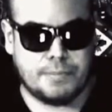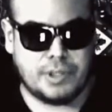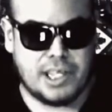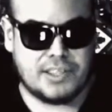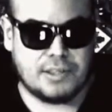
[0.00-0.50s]

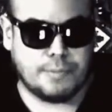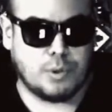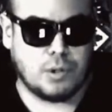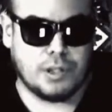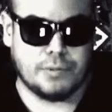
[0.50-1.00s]
plays an
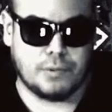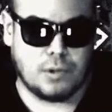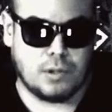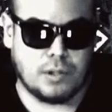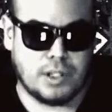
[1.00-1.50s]
important
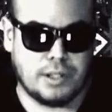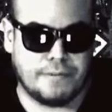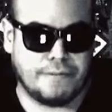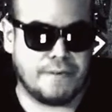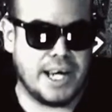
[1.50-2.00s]
role in the
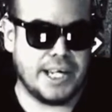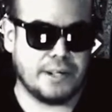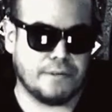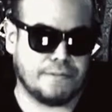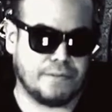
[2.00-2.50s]
fight
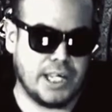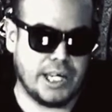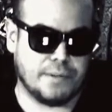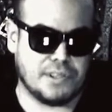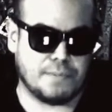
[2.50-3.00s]
or
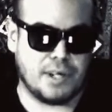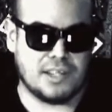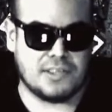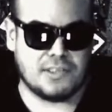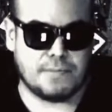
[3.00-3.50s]
flight
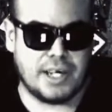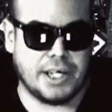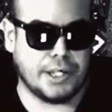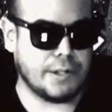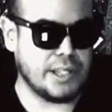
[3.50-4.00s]
responses by
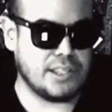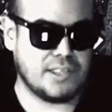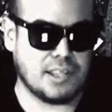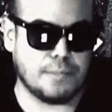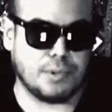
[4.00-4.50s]

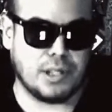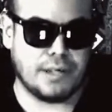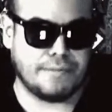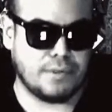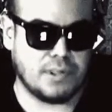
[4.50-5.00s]
increasing
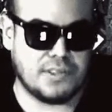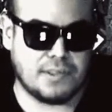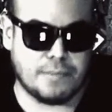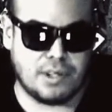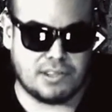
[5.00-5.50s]
blood flow to
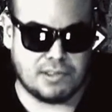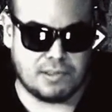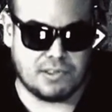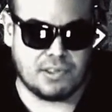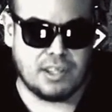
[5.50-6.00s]
the
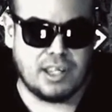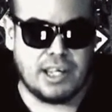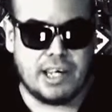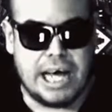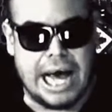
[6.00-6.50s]
muscles,
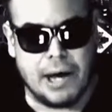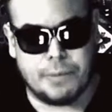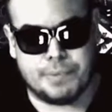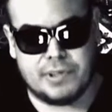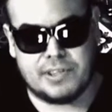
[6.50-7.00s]

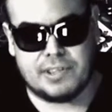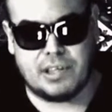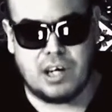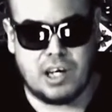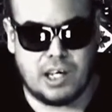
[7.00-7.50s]
output to
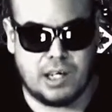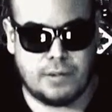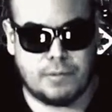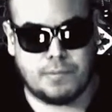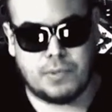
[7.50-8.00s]
the
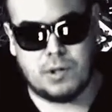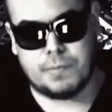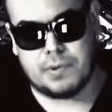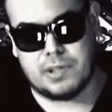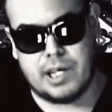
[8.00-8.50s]
heart,
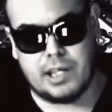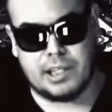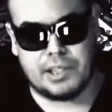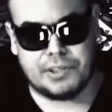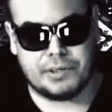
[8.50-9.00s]
pupil
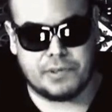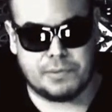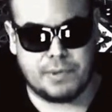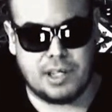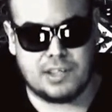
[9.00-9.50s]
dilation
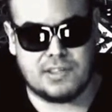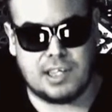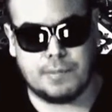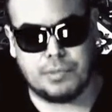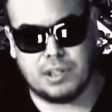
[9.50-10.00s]
response,
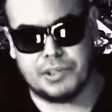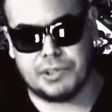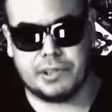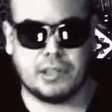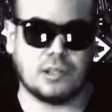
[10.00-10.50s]
and blood
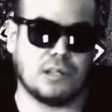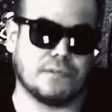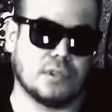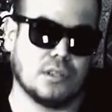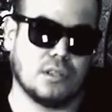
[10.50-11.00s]
sugar level.